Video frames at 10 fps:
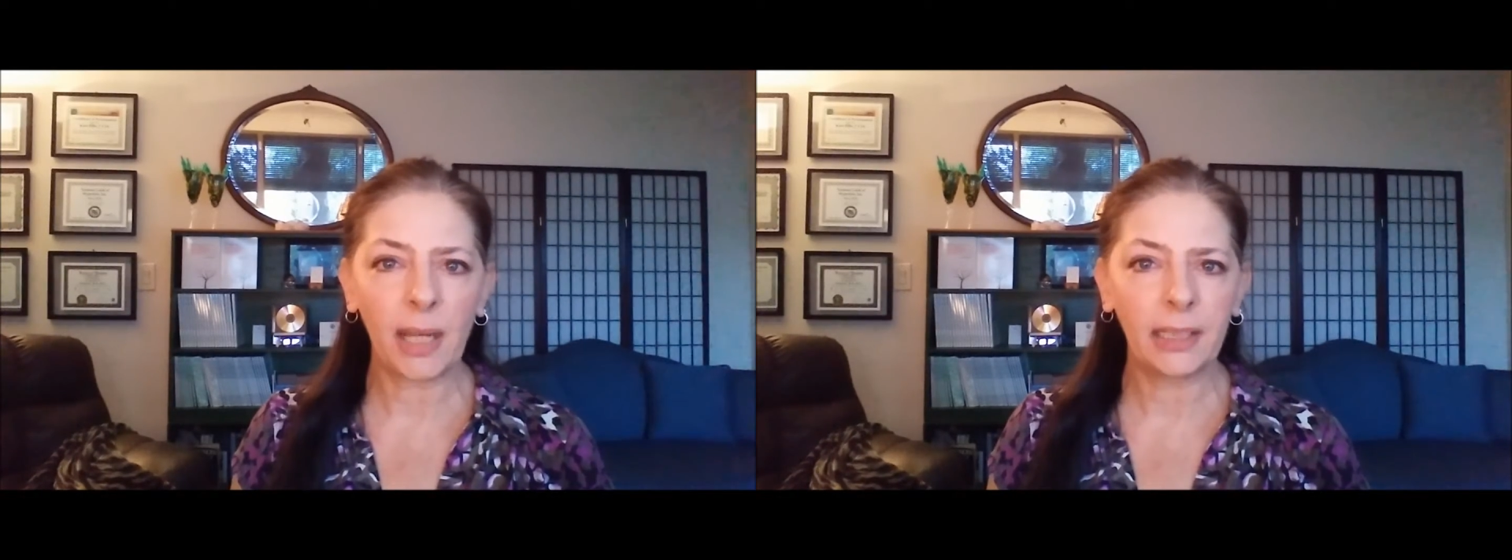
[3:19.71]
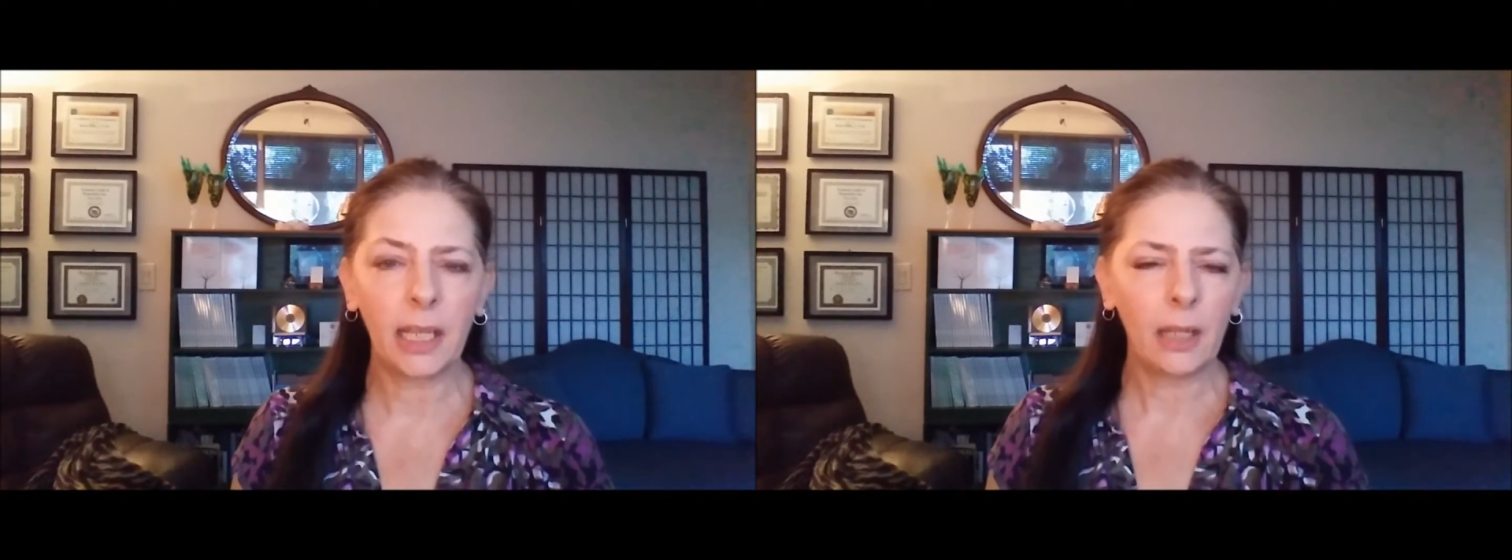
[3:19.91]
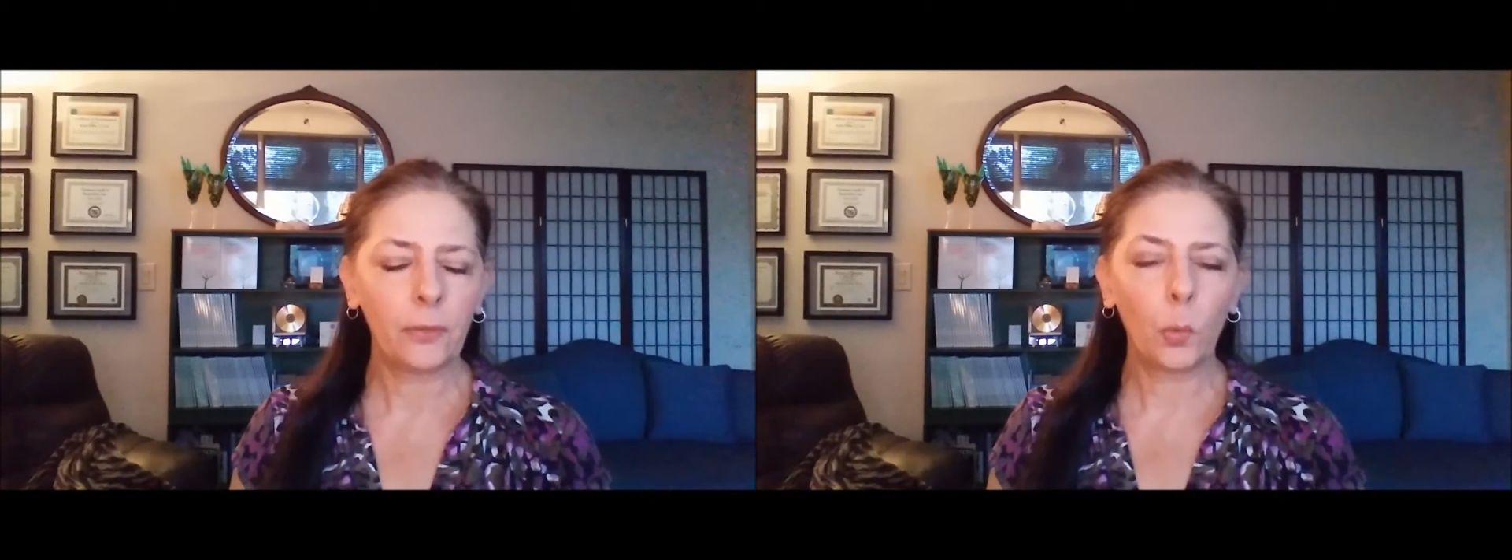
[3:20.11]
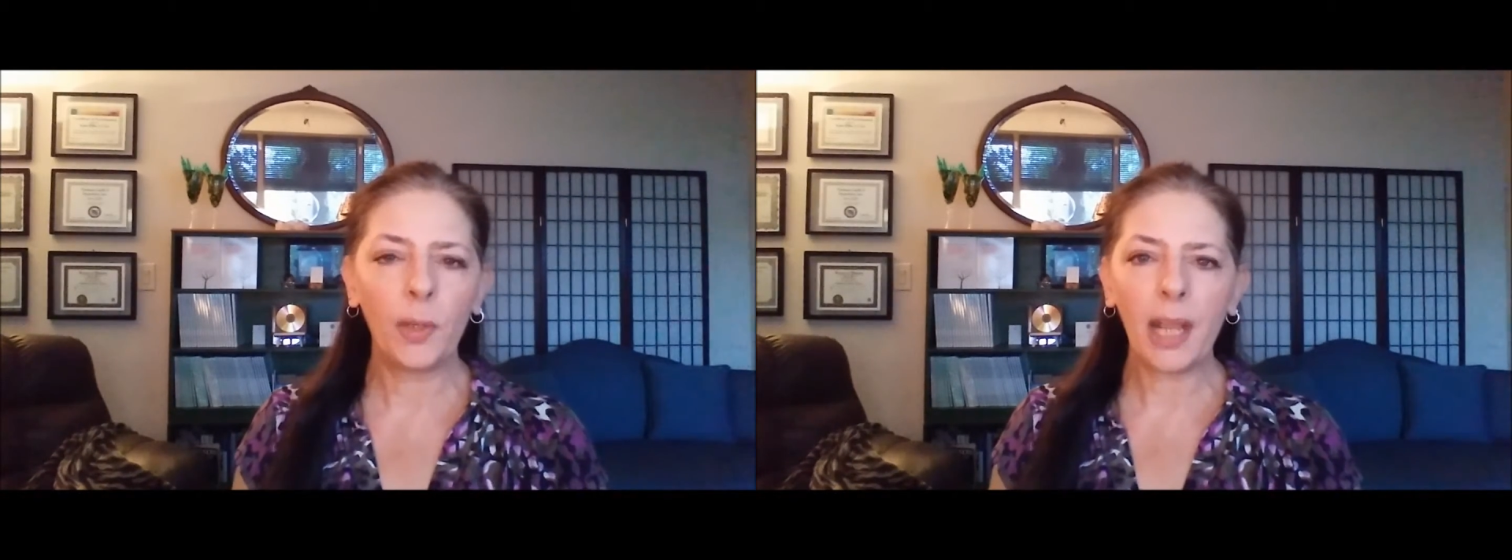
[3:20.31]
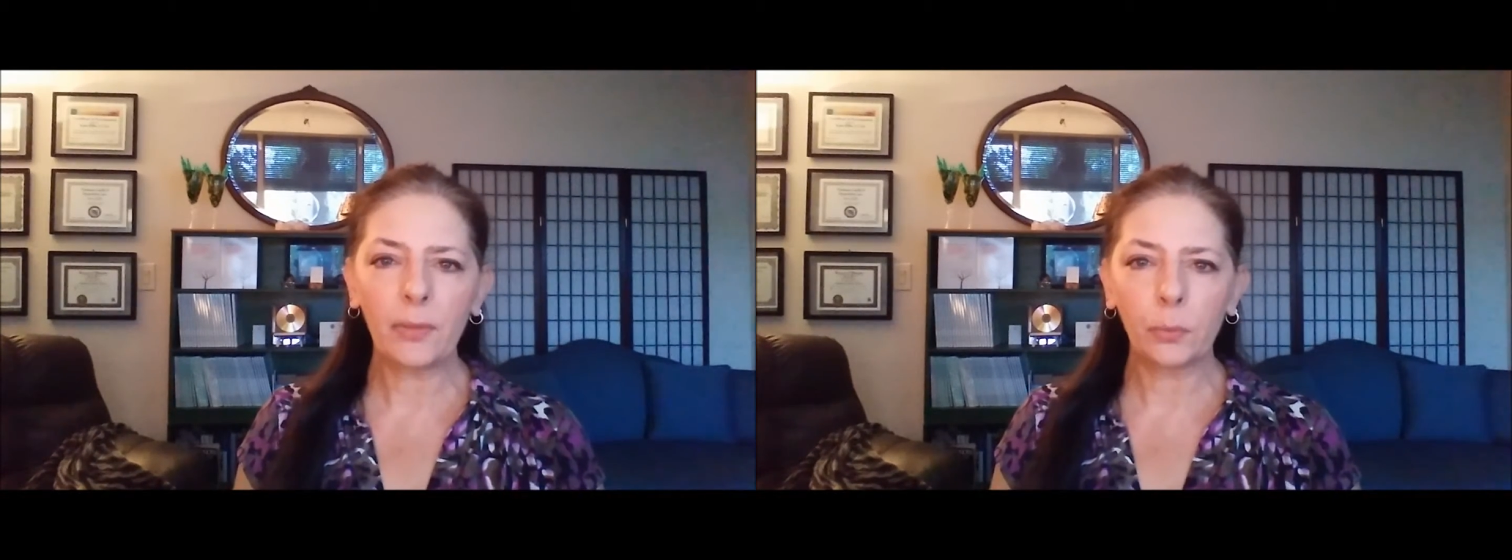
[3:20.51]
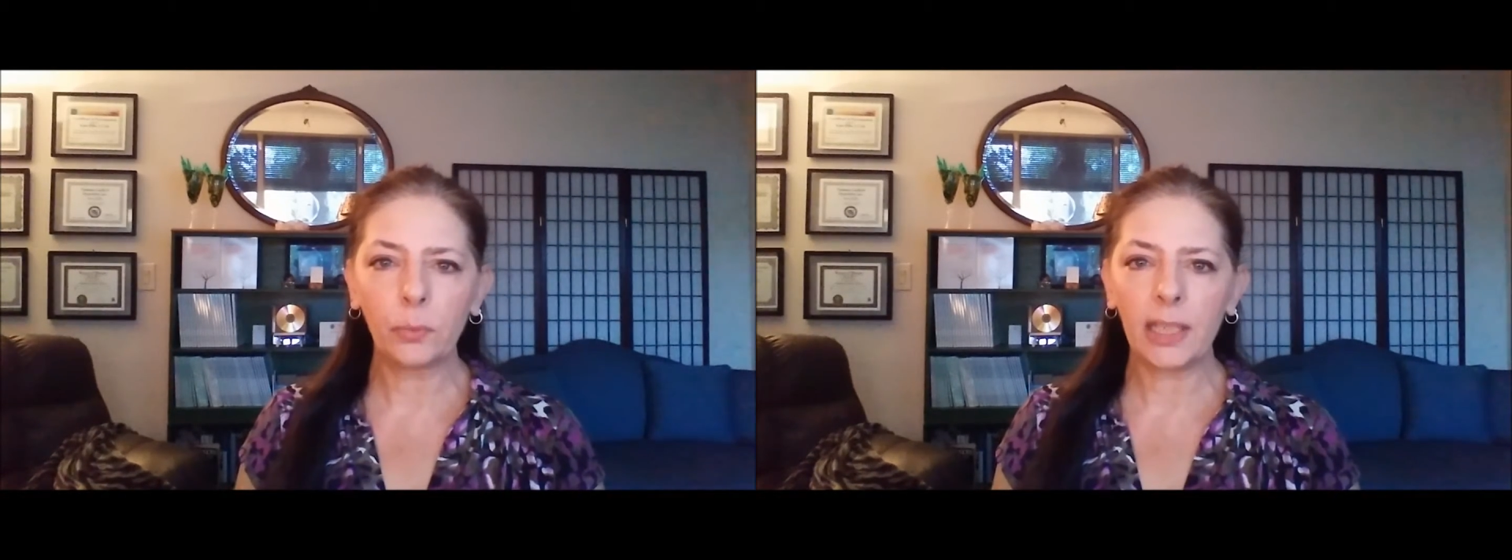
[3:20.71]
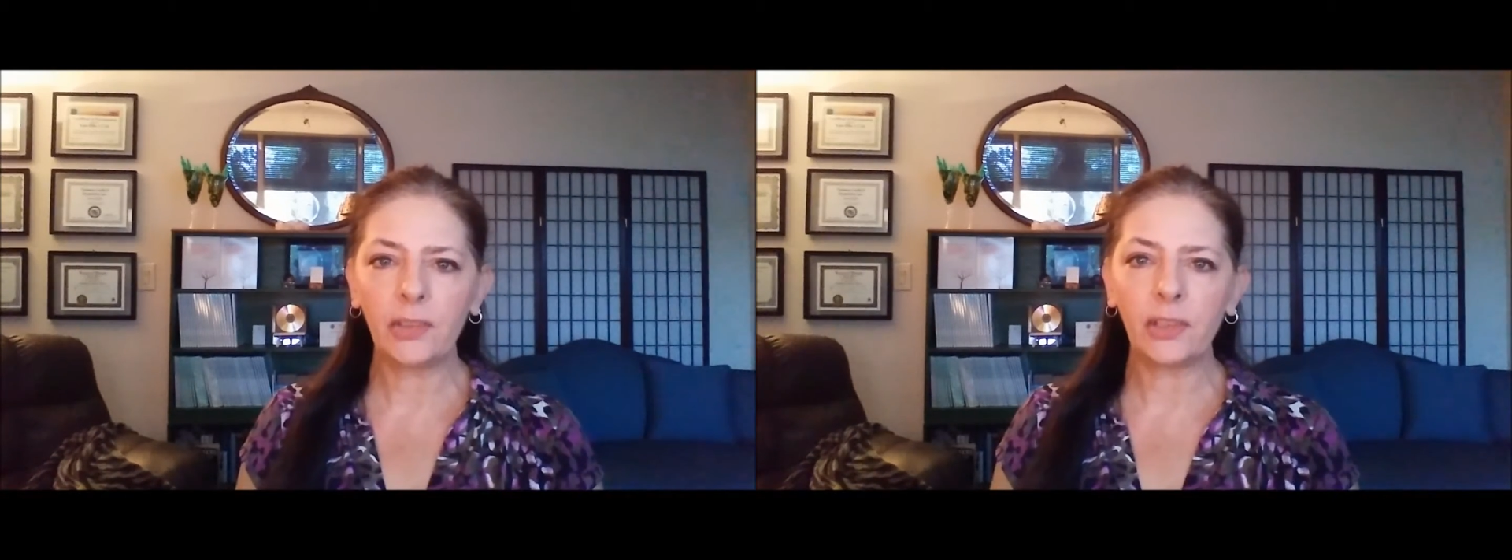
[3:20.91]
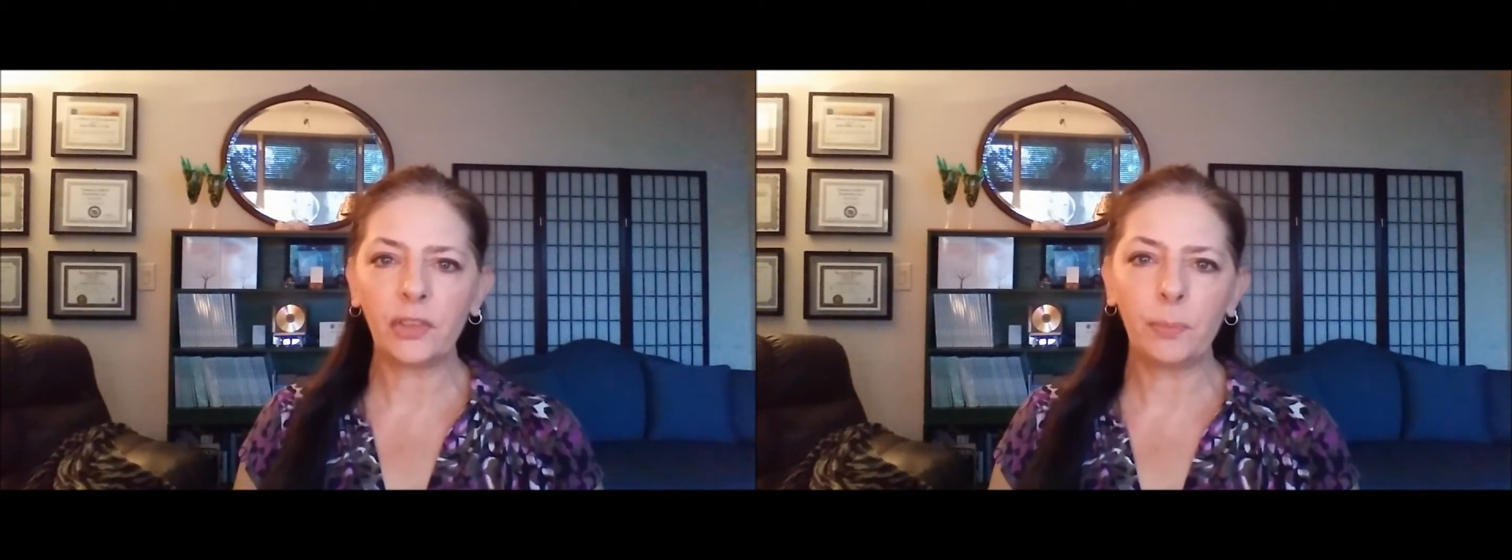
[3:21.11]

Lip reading: But for whatever reasons,